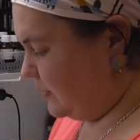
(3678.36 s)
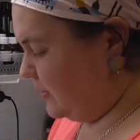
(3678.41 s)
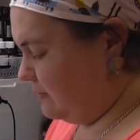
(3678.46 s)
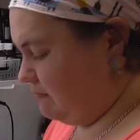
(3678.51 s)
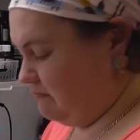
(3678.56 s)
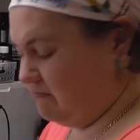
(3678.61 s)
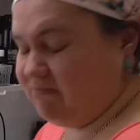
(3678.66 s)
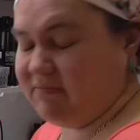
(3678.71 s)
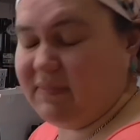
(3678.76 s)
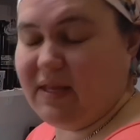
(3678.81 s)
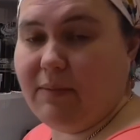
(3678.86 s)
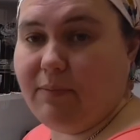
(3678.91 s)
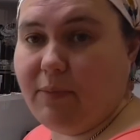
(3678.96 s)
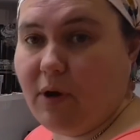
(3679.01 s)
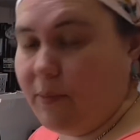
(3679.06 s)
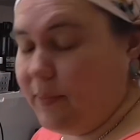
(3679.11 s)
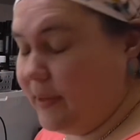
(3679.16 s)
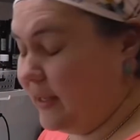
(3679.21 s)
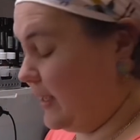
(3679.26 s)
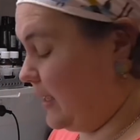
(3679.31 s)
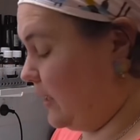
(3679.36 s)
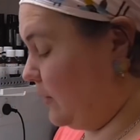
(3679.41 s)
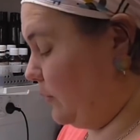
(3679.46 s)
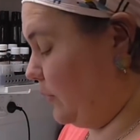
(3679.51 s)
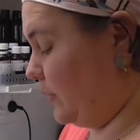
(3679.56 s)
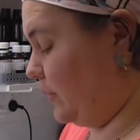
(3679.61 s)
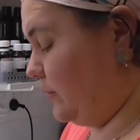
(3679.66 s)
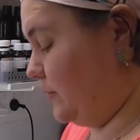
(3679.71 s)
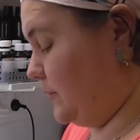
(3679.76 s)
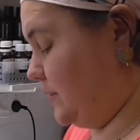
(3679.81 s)
but they're popping out
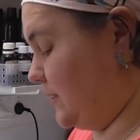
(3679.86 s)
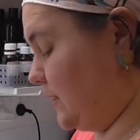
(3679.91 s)
well,